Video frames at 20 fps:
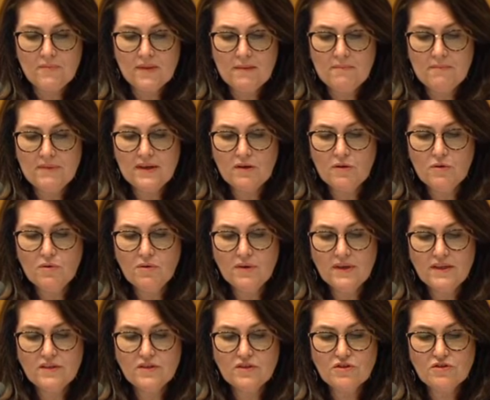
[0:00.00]
But
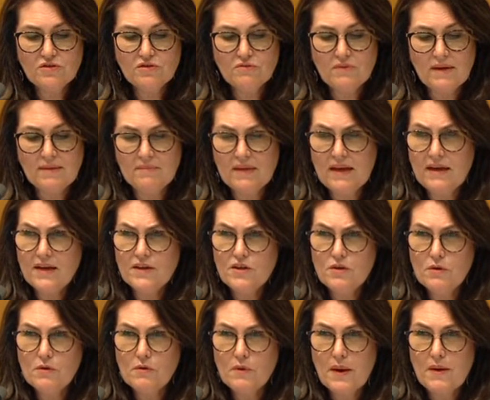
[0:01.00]
according to, are
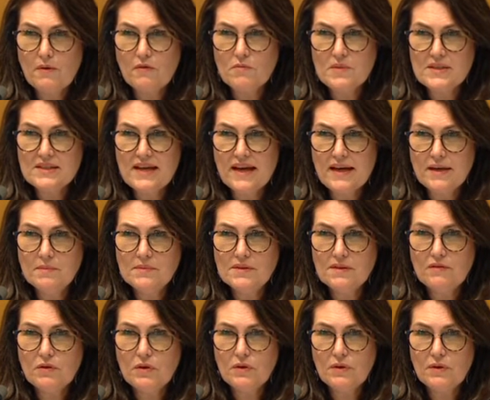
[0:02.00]
you aware of Mr. Adams?
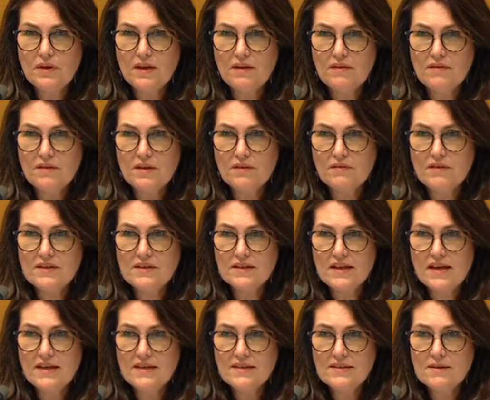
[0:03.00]
Have you heard anything of his case?